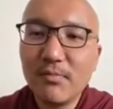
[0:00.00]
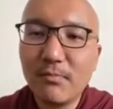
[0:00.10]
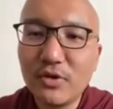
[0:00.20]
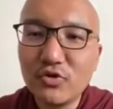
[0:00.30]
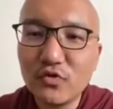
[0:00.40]

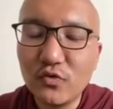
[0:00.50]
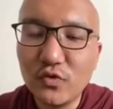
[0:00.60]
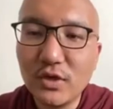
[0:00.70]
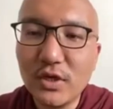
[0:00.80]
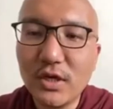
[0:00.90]
but
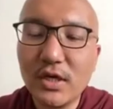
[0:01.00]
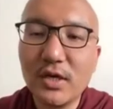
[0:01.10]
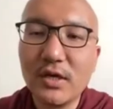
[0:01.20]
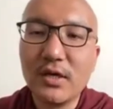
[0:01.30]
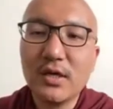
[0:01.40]
to
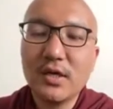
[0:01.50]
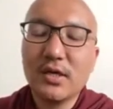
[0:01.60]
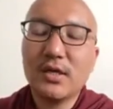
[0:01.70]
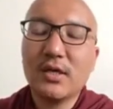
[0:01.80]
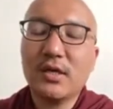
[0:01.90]

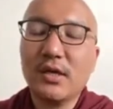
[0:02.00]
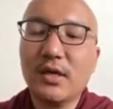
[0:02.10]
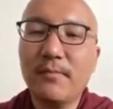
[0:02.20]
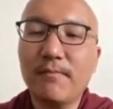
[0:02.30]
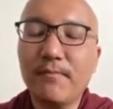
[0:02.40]

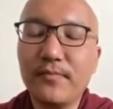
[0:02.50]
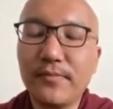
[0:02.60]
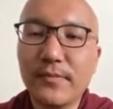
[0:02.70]
um,